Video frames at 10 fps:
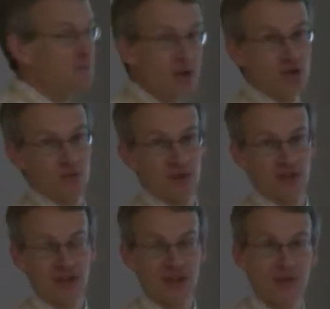
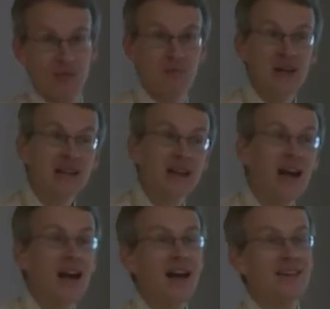measurements, meaning
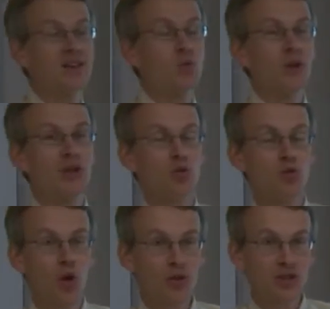that we do
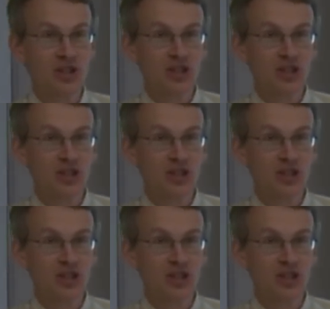not